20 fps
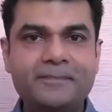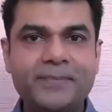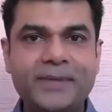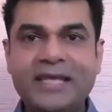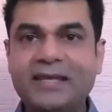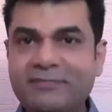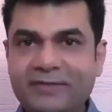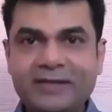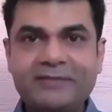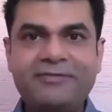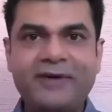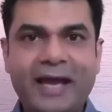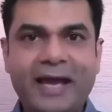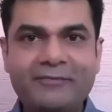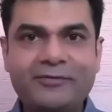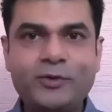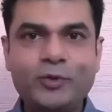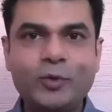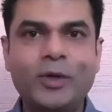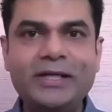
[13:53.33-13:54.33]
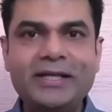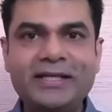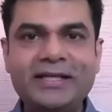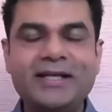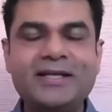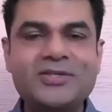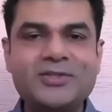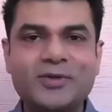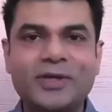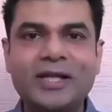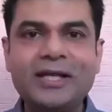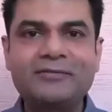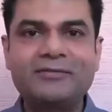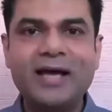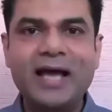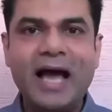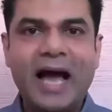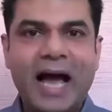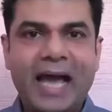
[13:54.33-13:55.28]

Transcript: Even if I have 200 years to live,